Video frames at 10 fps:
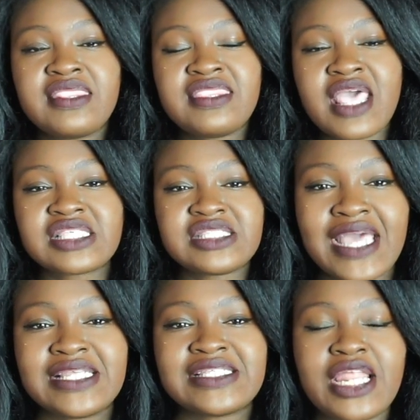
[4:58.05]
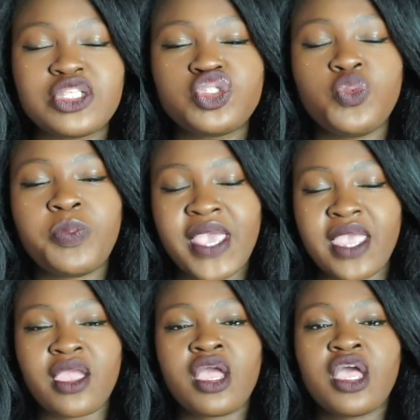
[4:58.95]
Next, I decided to
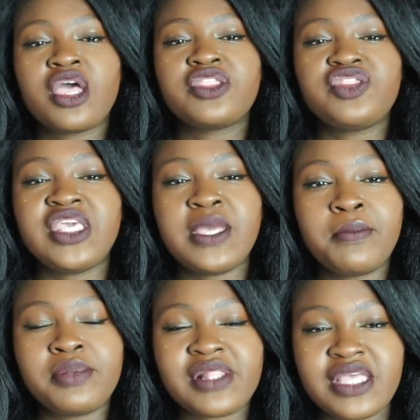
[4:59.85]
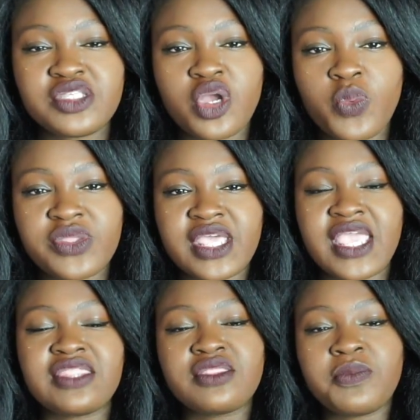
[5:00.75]
pair the blazer with
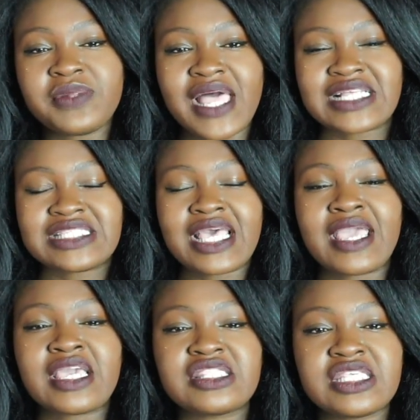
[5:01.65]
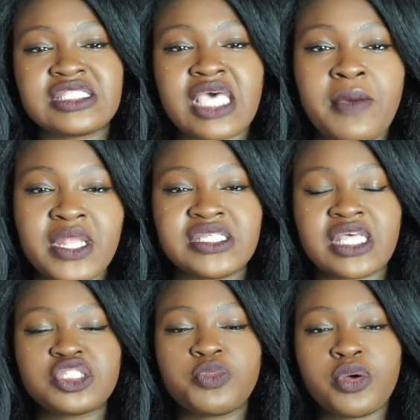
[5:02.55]
again the blank tank. This time I
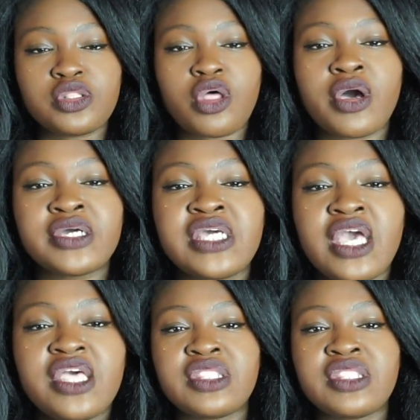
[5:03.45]
decided to pull on